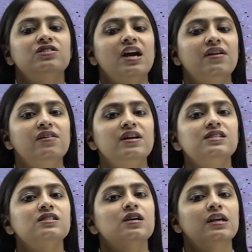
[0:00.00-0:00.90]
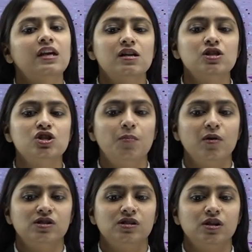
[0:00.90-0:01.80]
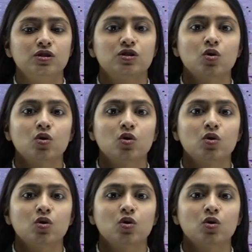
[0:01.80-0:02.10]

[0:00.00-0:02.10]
terrorist killed a person.